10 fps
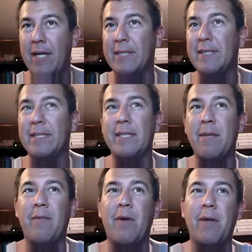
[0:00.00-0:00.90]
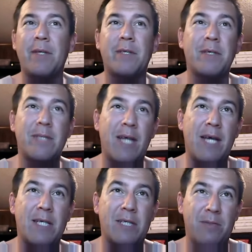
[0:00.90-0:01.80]
It's the sum of all the
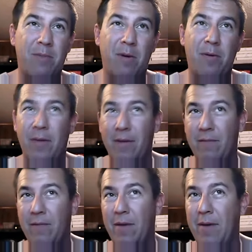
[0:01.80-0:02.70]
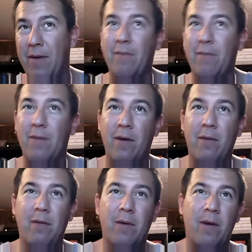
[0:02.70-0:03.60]
transactions, both inflow and
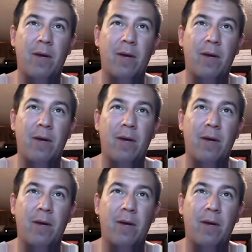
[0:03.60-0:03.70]
outflow,